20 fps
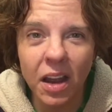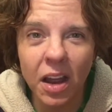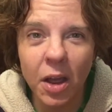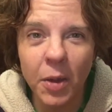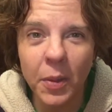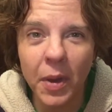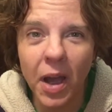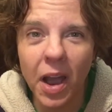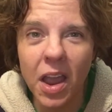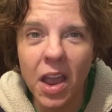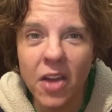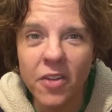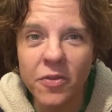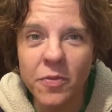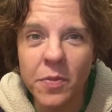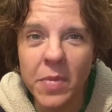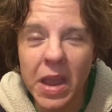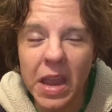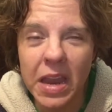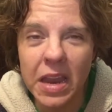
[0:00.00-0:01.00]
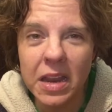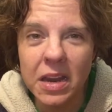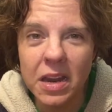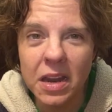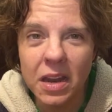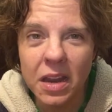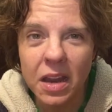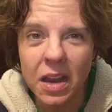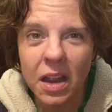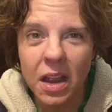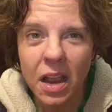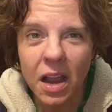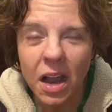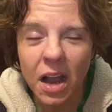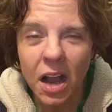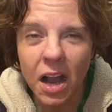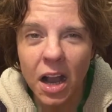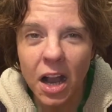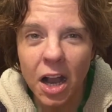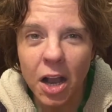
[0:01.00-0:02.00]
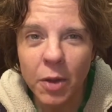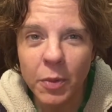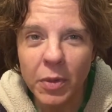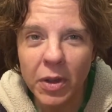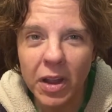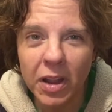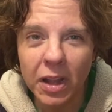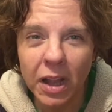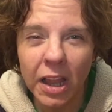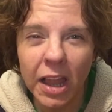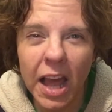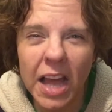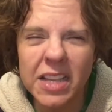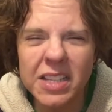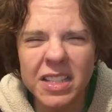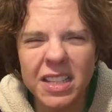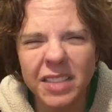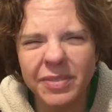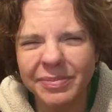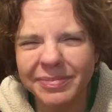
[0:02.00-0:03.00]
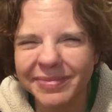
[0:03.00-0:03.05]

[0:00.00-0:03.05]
I have made in the last